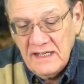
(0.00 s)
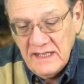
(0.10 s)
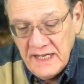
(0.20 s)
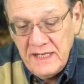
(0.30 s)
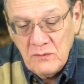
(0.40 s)

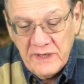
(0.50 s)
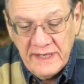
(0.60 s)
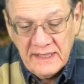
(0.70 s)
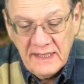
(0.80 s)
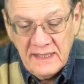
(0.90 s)

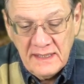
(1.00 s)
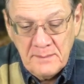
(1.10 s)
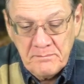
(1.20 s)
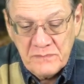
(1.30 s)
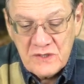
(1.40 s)
Anyway,
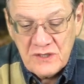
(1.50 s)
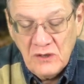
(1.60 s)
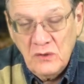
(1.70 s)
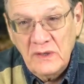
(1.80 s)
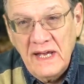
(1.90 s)

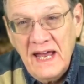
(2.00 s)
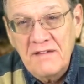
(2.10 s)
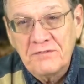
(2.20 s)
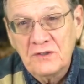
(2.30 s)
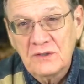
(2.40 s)
so
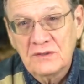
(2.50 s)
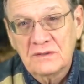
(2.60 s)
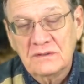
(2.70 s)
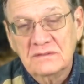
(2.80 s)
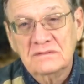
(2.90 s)

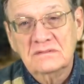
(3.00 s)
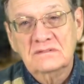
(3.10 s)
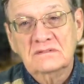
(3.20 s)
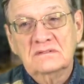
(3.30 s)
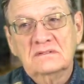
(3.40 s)
after
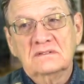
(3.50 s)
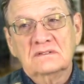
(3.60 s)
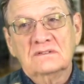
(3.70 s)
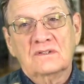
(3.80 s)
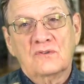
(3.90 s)

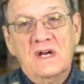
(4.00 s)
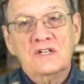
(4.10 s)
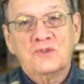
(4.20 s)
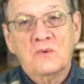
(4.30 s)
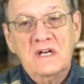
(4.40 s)

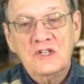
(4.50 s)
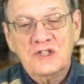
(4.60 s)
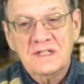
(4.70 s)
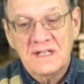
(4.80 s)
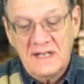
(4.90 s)

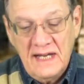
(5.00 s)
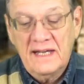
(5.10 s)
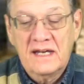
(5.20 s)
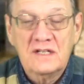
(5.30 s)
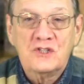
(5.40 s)
graduation, I
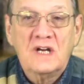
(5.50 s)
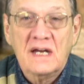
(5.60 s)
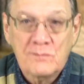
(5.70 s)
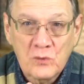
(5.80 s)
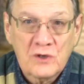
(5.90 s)
got a
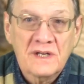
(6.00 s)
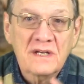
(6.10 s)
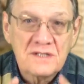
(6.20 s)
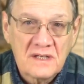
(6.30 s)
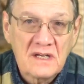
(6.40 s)
job
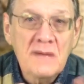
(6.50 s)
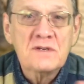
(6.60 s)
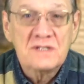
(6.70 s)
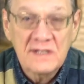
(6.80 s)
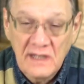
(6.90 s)
working as a
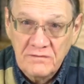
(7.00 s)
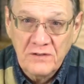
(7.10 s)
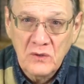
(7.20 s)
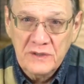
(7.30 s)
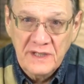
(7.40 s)
chemist in
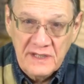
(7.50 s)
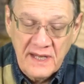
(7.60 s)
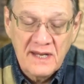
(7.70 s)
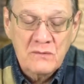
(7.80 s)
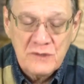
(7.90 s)
Livonia.
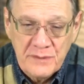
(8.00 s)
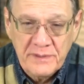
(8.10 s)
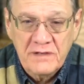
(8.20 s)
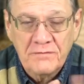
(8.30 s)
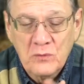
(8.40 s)
Now that was
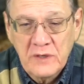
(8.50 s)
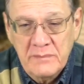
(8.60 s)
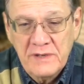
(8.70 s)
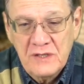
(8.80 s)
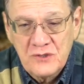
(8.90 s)
about 40
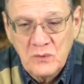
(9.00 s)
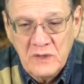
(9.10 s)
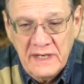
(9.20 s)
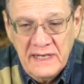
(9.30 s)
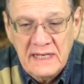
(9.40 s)
minutes
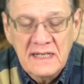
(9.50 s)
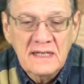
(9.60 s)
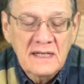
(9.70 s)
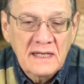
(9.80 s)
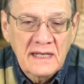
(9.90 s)
away,
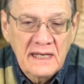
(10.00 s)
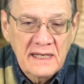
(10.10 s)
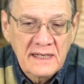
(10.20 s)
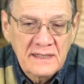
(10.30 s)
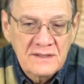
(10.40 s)

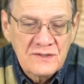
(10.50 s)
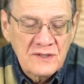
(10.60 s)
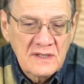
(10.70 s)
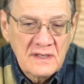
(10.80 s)
and